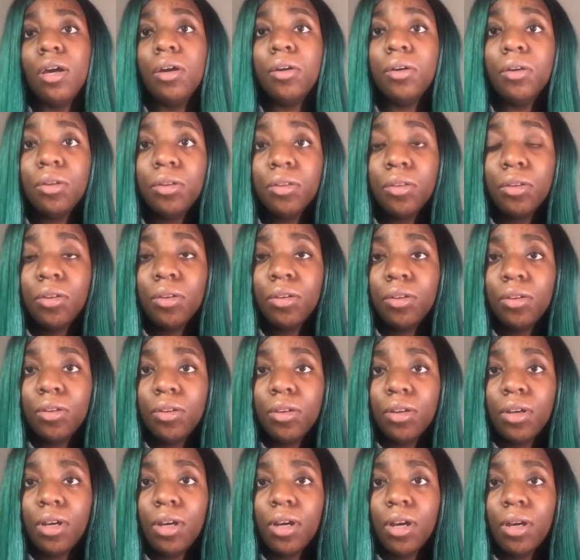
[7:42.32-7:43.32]

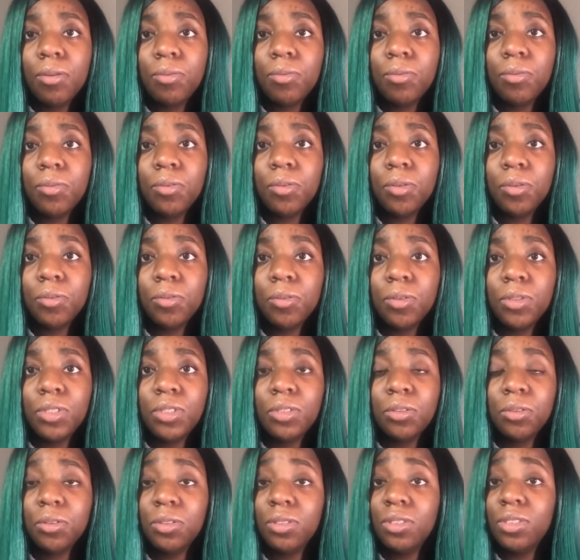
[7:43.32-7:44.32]
Other helpful
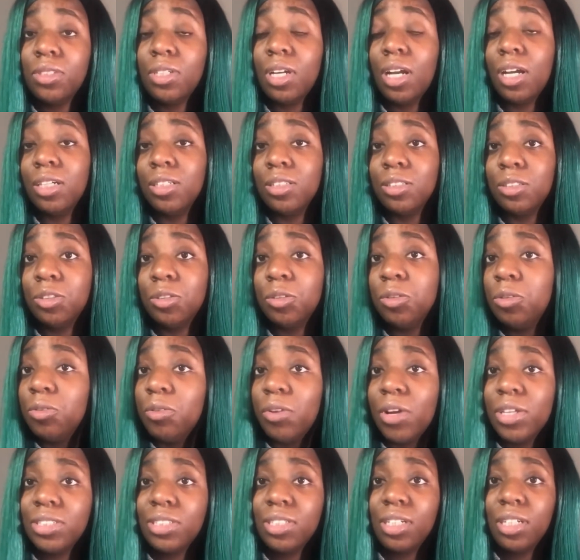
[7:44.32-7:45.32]
resources are student
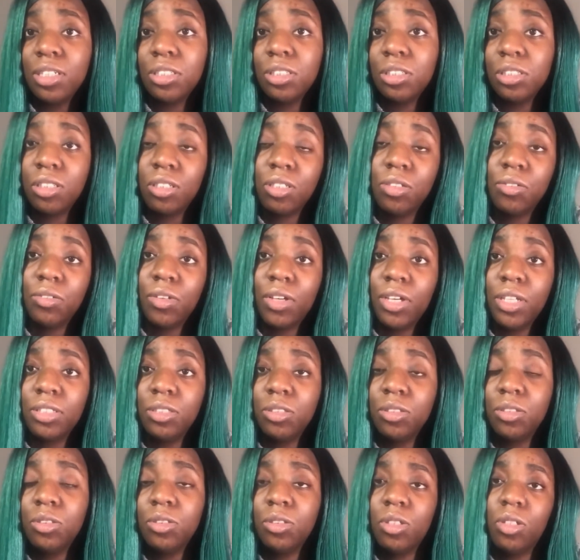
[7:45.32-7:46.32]
residential
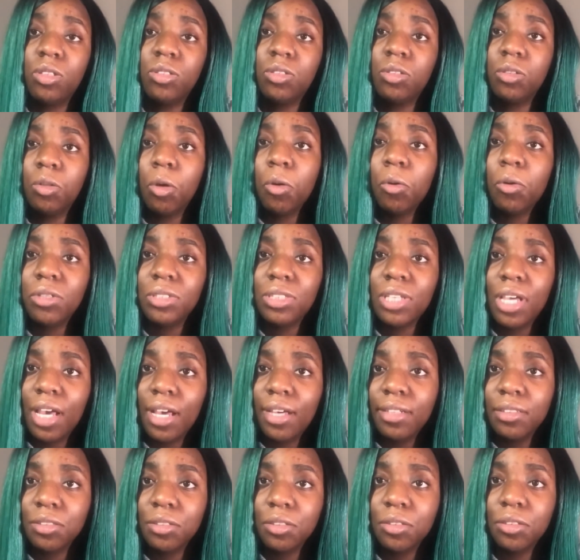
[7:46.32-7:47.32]
advisors, also known as
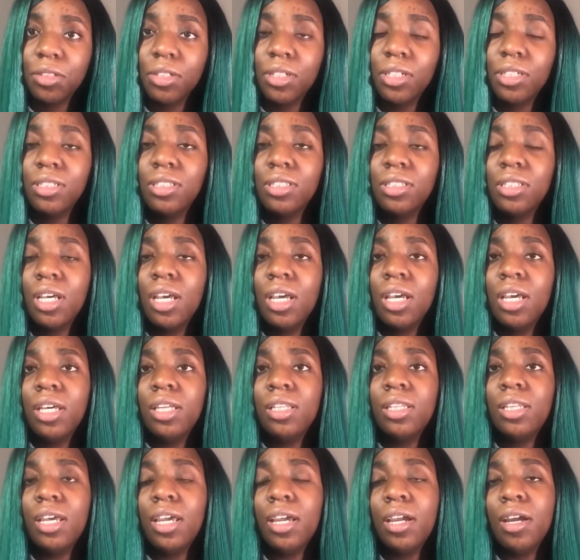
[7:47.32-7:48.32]
SRAs.
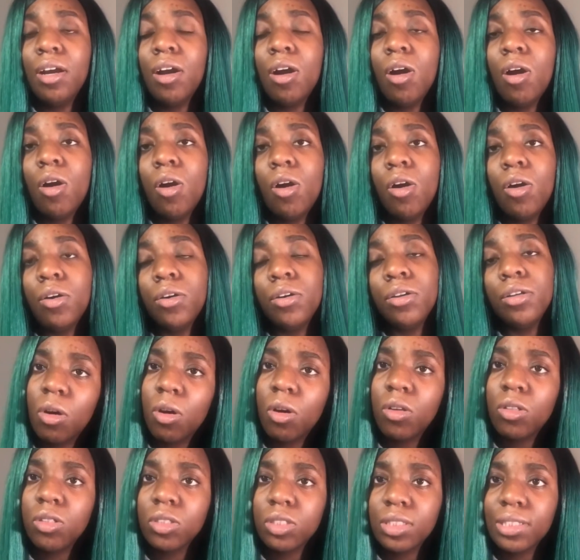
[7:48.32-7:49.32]
They are on
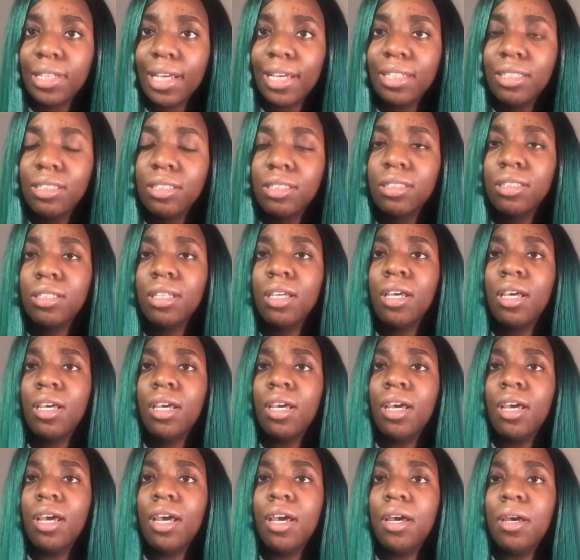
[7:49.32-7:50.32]
all sites.
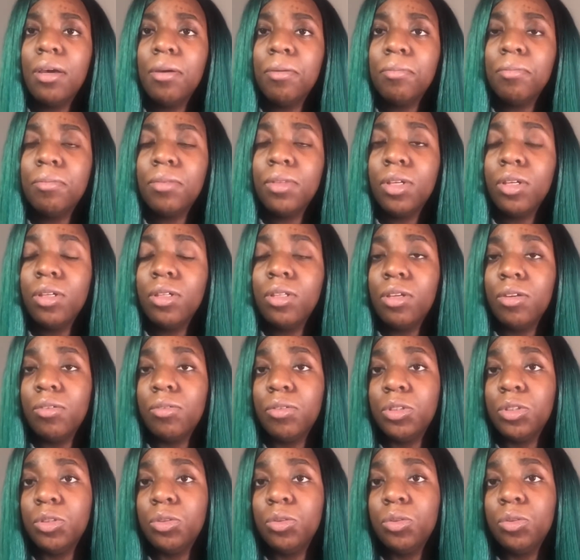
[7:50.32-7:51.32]
They're there
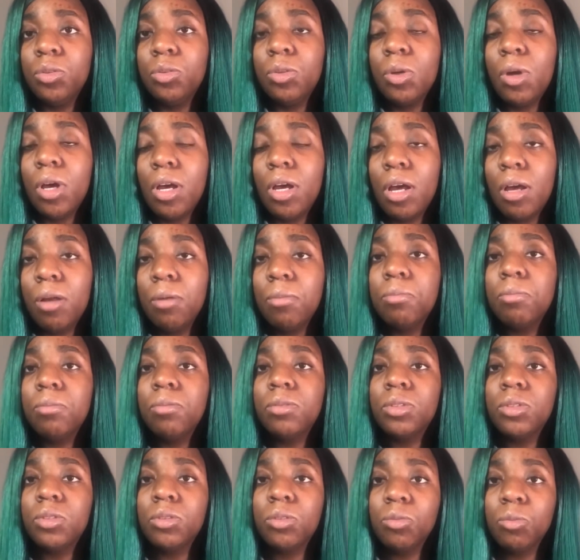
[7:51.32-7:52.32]
for student help,
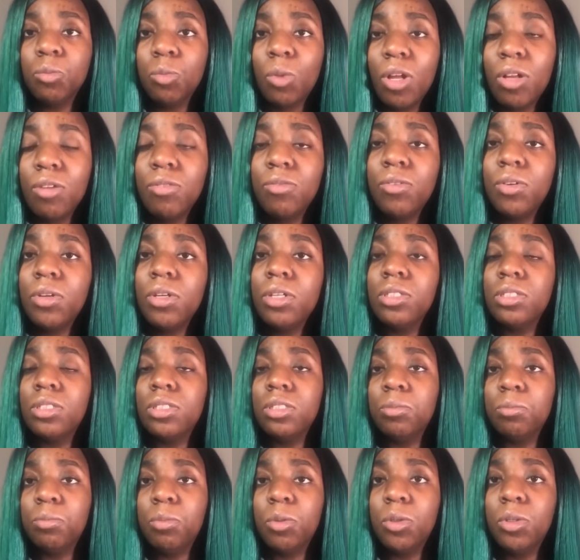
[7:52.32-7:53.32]
student welfare and
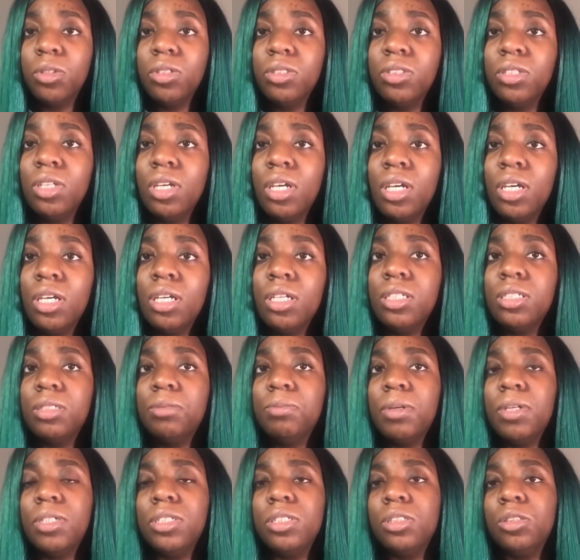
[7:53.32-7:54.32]
support,
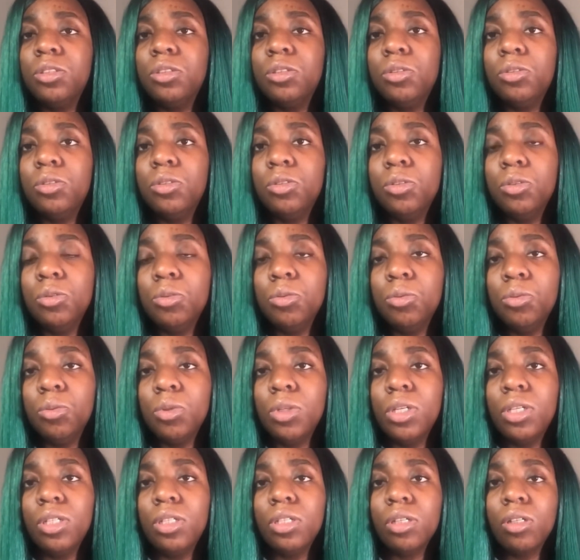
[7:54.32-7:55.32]
especially to do
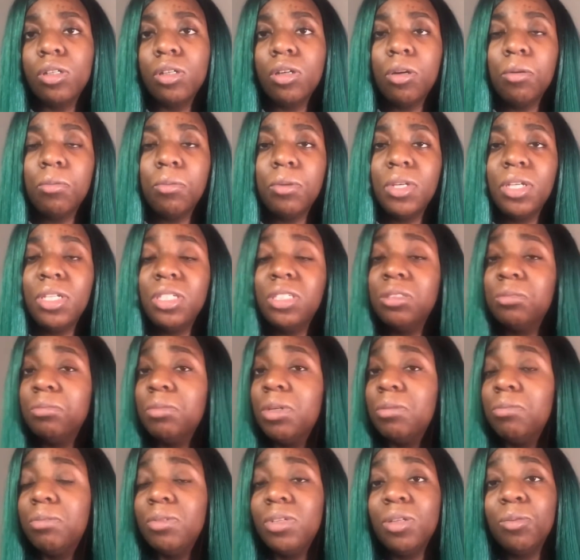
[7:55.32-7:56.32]
with accommodation,
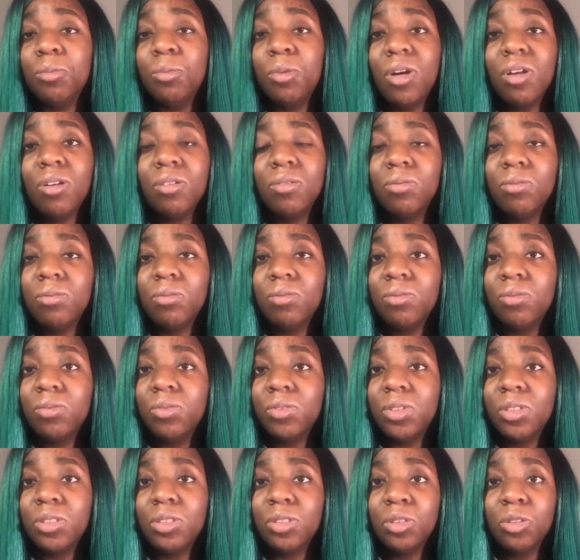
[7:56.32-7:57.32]
maybe
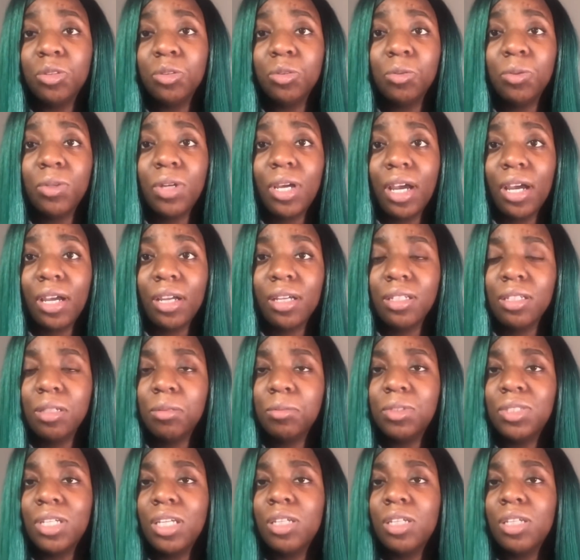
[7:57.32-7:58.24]
welfare to do with academics.